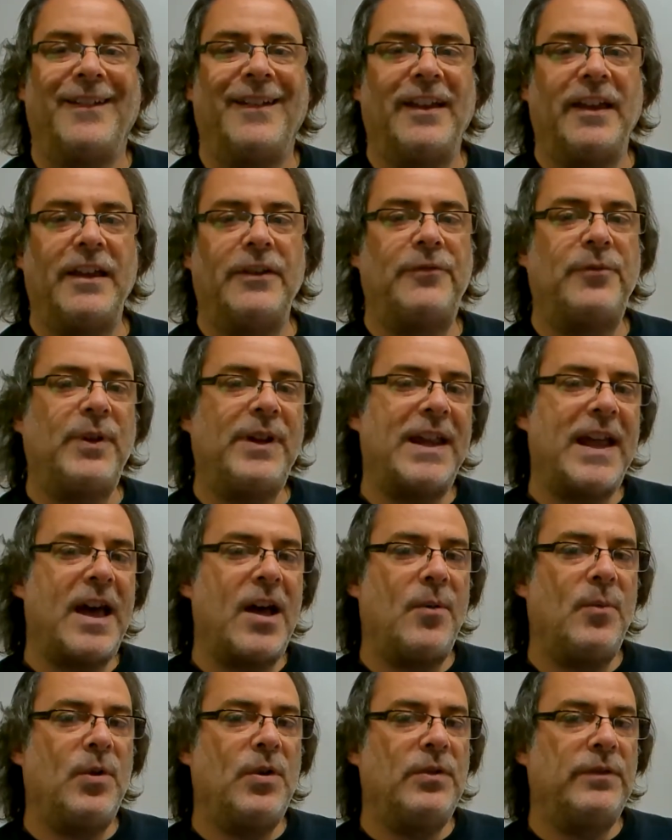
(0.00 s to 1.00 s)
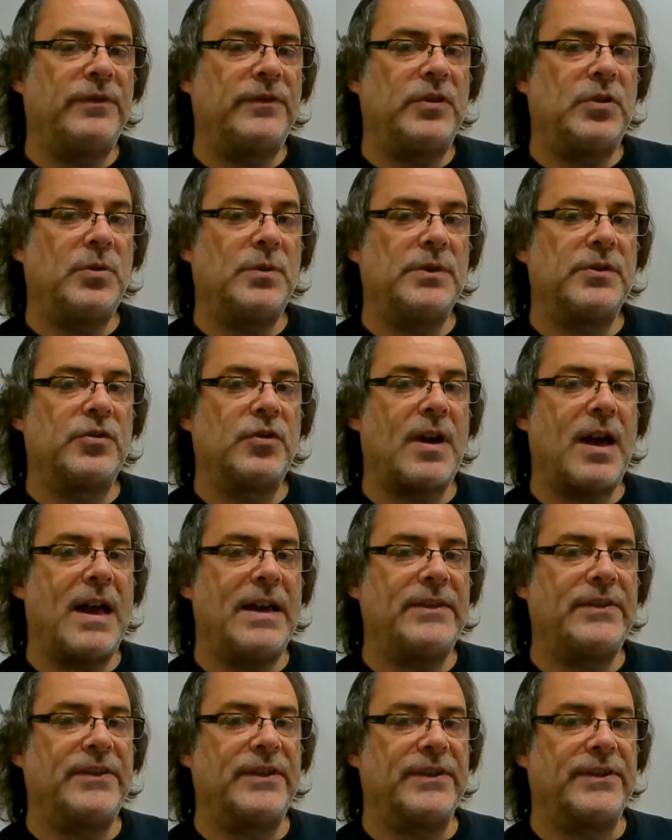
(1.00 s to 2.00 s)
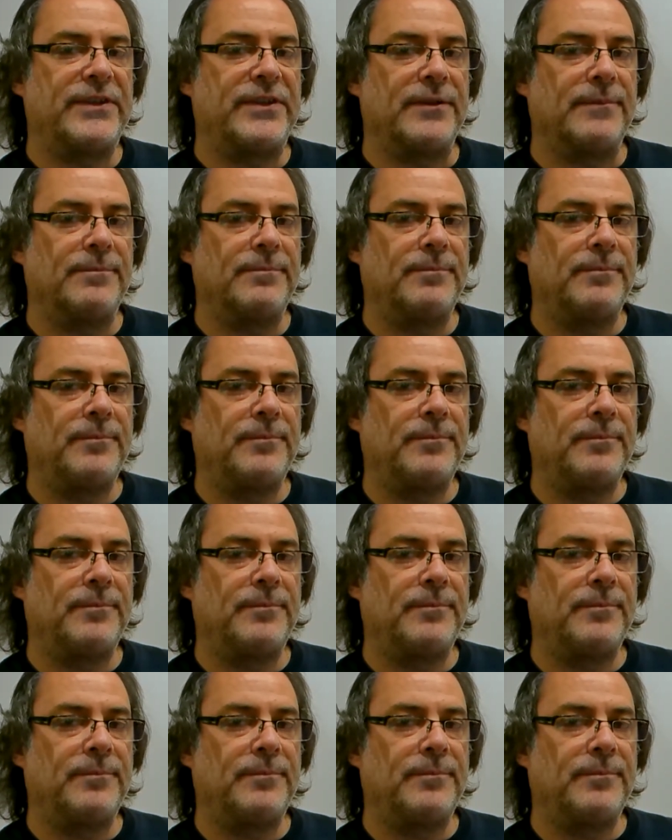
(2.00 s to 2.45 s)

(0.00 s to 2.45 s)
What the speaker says: If we now move to a dry system,